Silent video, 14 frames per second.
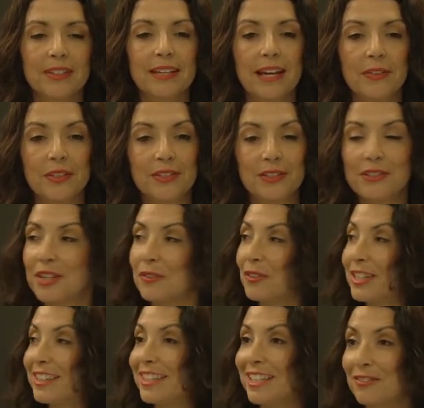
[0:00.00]
and this is
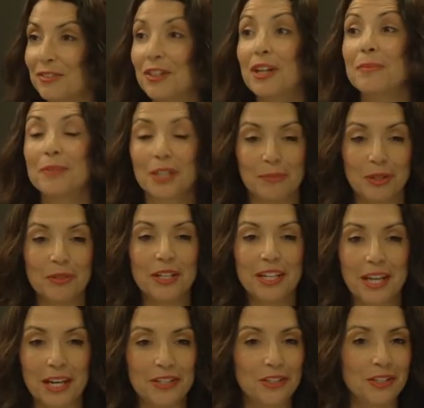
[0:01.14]
everything from
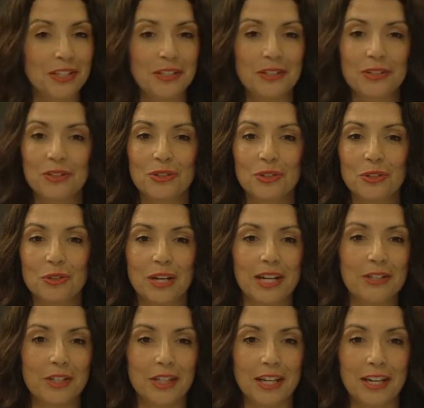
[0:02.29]
communications to
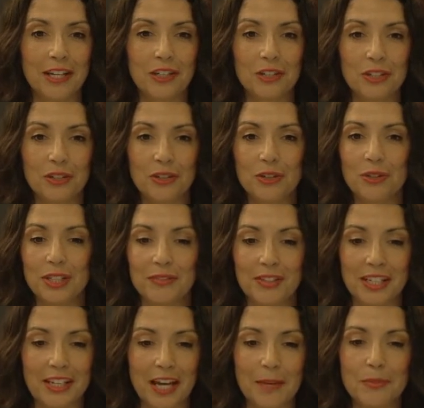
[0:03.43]
education to even
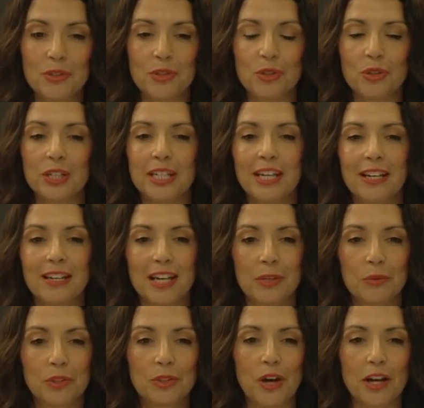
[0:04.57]
chemistry, and
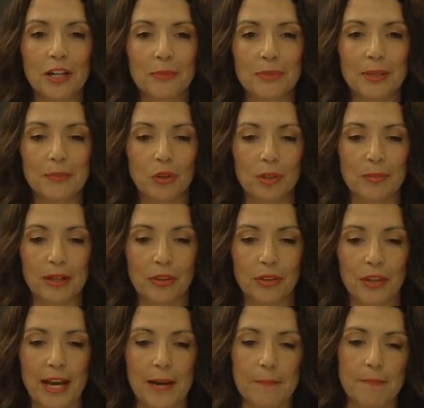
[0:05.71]
we'll talk a bit more about
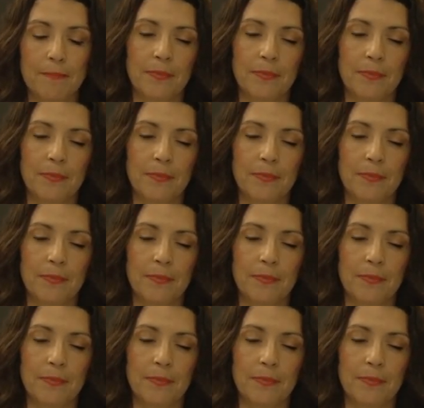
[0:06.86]
that.